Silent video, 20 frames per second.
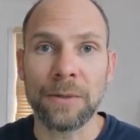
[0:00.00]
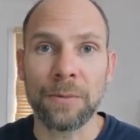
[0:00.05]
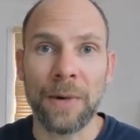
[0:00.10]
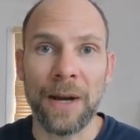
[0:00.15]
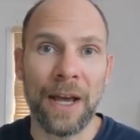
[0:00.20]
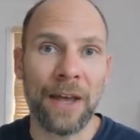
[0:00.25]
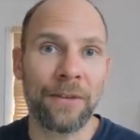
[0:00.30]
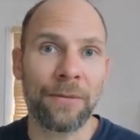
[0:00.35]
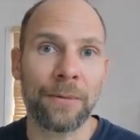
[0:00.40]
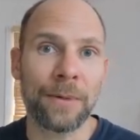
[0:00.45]

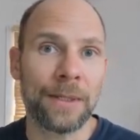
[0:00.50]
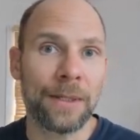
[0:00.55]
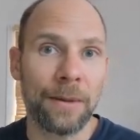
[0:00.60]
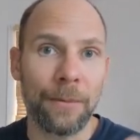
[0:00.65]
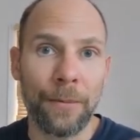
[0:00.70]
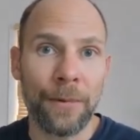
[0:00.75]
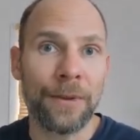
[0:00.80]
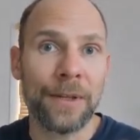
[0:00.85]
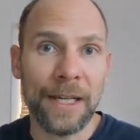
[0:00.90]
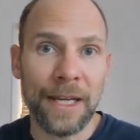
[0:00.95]
Whereas with,
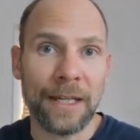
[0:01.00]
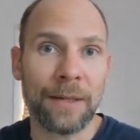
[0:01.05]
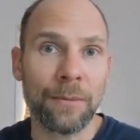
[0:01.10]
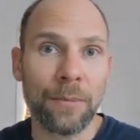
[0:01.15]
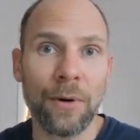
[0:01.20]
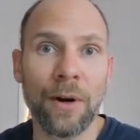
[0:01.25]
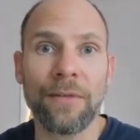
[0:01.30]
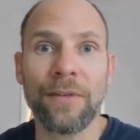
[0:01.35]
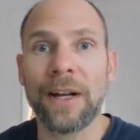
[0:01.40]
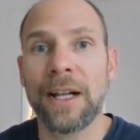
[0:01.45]
with latent
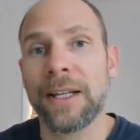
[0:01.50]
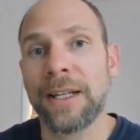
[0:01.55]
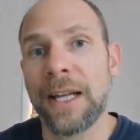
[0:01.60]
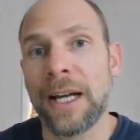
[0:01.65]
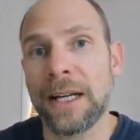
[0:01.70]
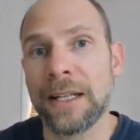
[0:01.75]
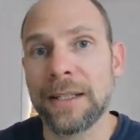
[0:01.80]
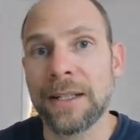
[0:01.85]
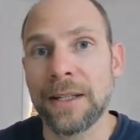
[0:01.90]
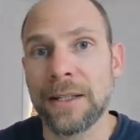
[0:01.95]
profile
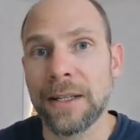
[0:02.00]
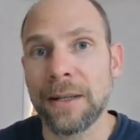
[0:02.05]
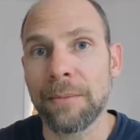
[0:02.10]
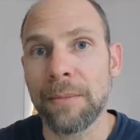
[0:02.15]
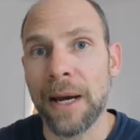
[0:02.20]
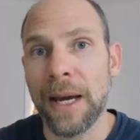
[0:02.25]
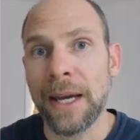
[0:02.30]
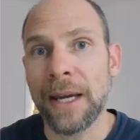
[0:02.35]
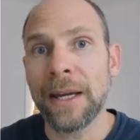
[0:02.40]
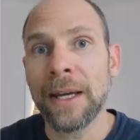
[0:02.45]
analysis, in
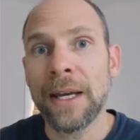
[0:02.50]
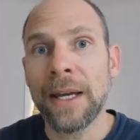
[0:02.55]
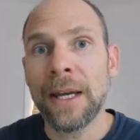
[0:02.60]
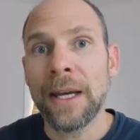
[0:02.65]
my